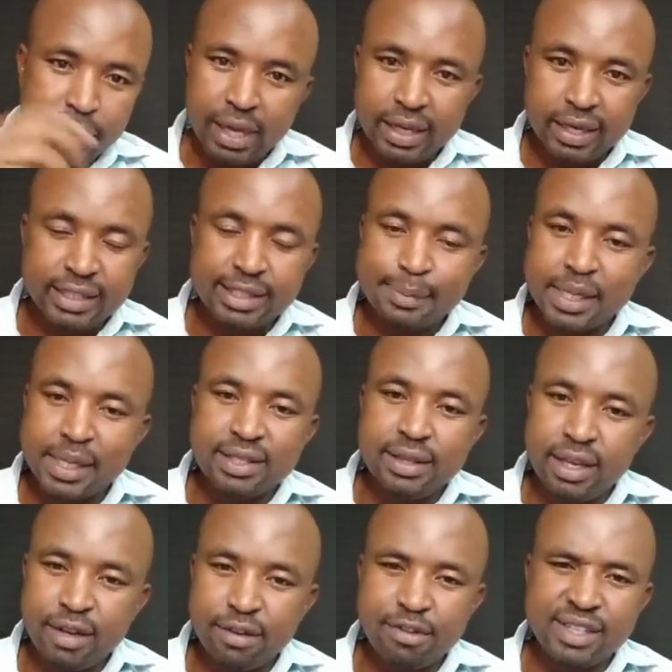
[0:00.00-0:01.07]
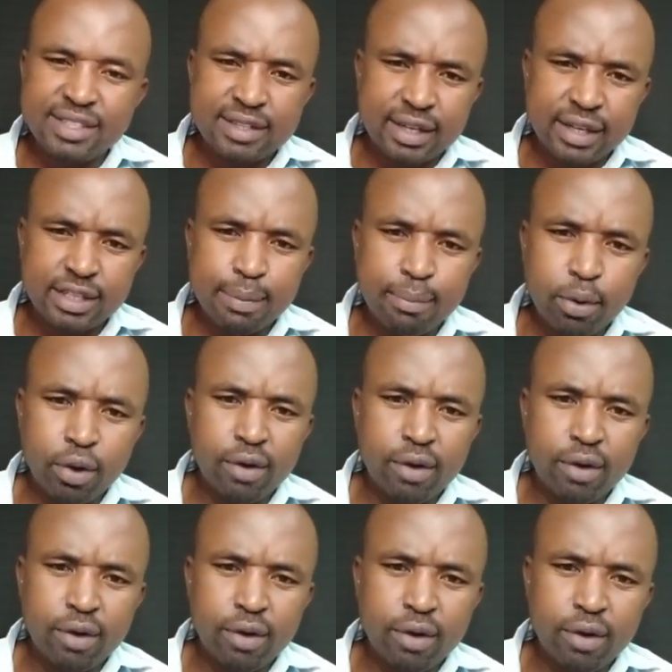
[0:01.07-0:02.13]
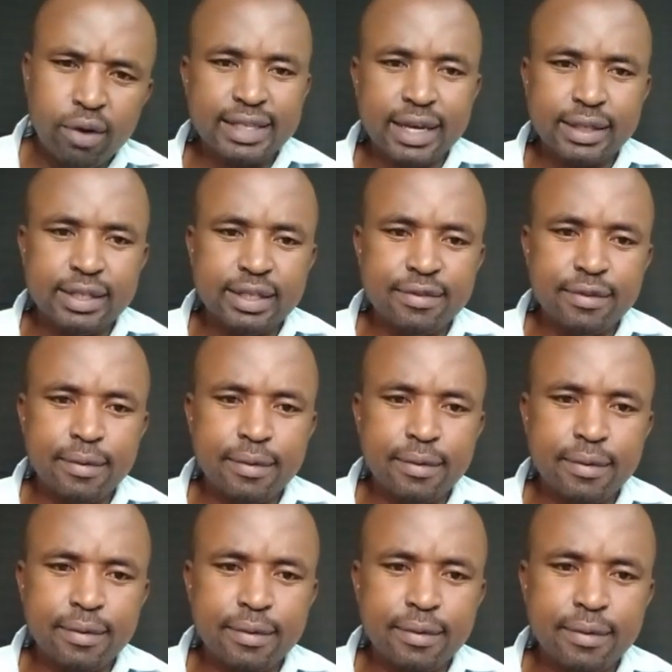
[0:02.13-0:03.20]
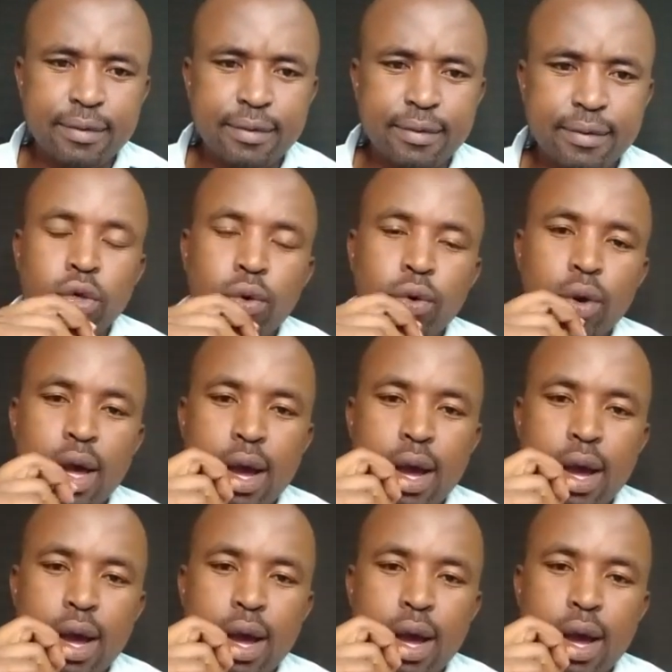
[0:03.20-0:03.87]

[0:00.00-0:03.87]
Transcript: And it makes the infrastructure bond very attractive. So